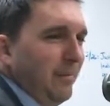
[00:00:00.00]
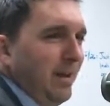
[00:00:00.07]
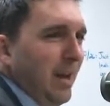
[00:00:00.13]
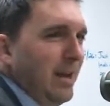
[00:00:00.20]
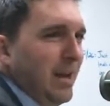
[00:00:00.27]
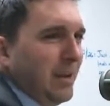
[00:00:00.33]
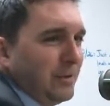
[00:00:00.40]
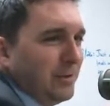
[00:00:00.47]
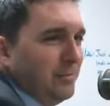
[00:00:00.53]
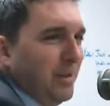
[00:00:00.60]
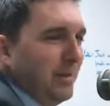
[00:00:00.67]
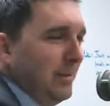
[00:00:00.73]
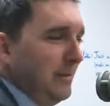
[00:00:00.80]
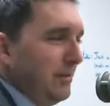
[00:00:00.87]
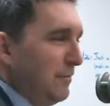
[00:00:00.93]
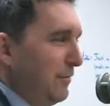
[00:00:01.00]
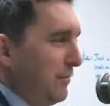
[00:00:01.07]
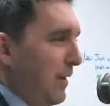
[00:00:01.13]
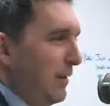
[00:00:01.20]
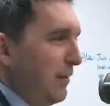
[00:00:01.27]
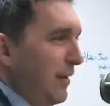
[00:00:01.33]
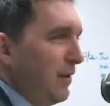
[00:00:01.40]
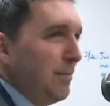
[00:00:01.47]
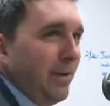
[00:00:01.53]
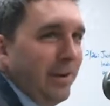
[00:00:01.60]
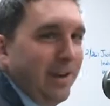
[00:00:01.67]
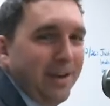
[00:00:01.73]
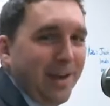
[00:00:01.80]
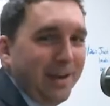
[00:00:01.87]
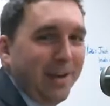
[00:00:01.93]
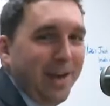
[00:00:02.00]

announcement in front of everybody and on